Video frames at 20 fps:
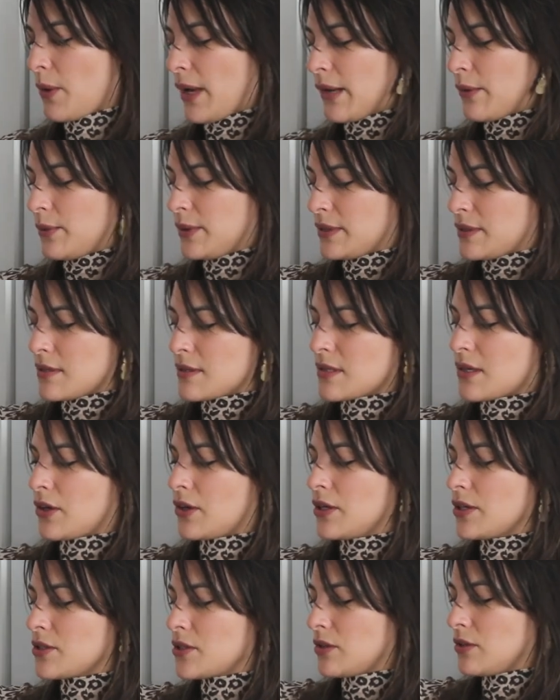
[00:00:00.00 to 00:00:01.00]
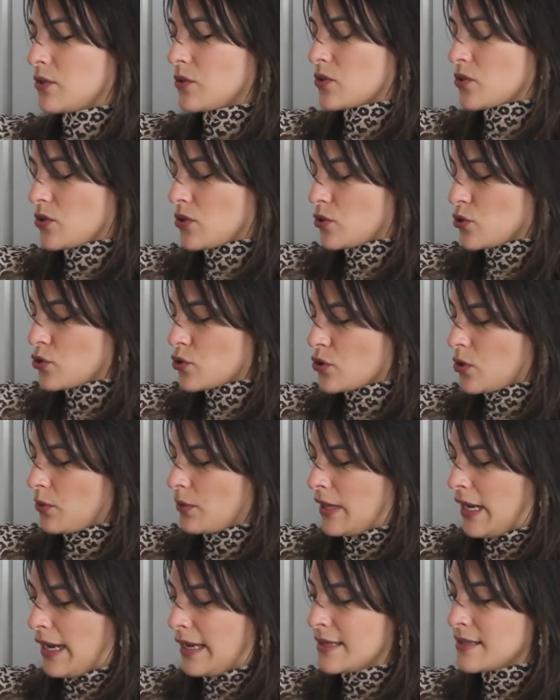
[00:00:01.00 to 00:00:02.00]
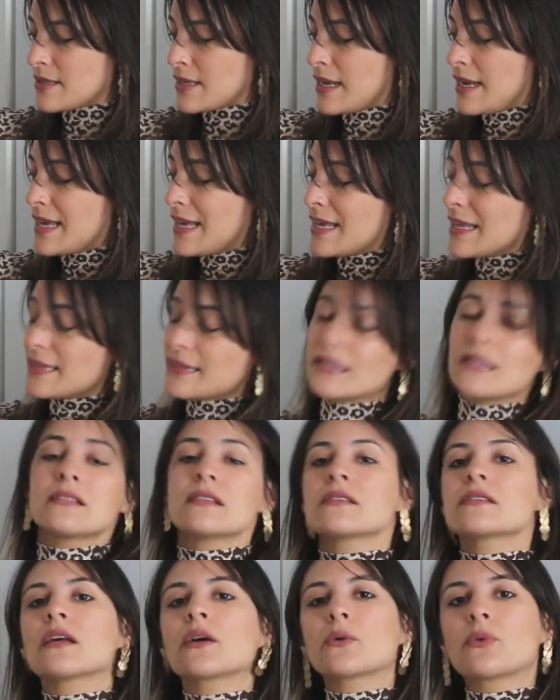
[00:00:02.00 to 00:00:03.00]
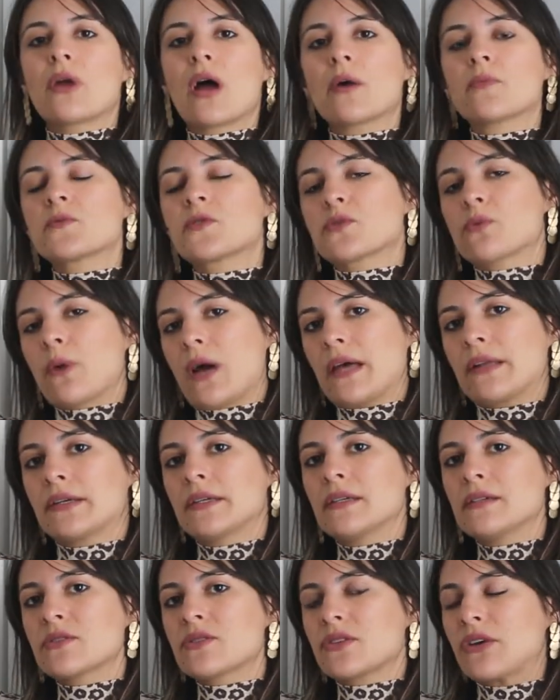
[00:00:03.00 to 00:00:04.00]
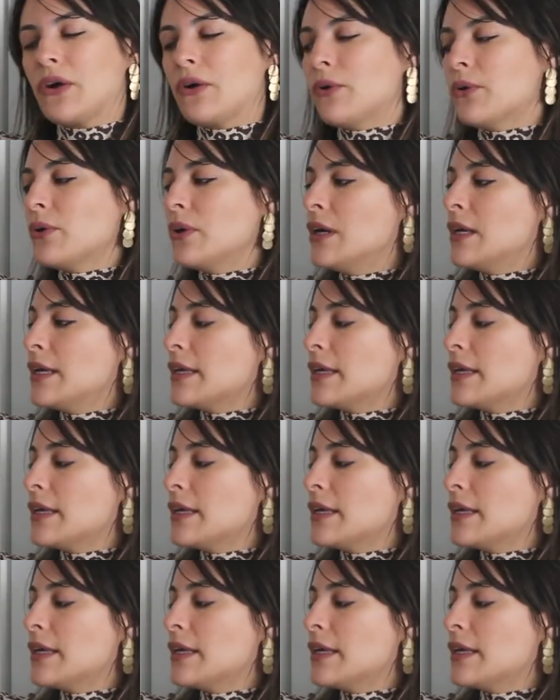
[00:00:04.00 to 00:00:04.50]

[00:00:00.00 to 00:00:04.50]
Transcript: wear it with the skirt. It looks so nice. This is a cropped sweater, so